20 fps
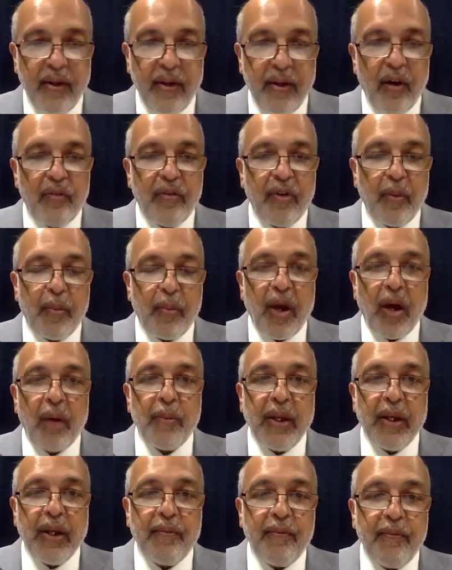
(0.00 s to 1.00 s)
of
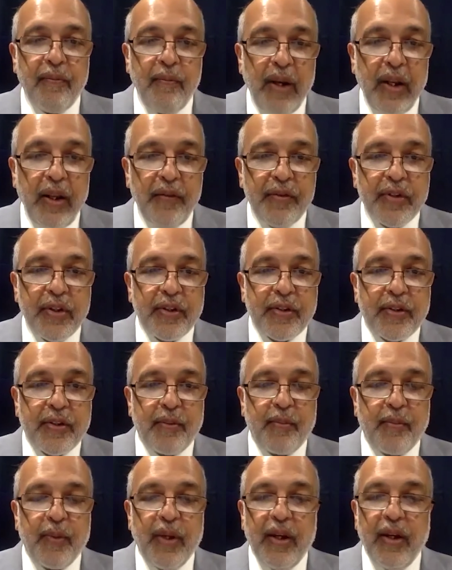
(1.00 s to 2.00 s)
Abrahamic belief
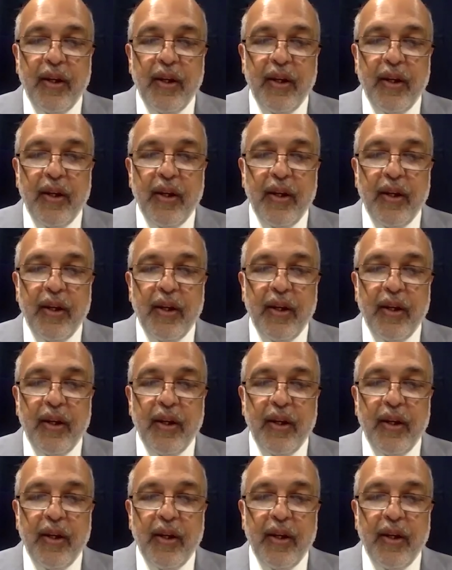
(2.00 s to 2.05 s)
system.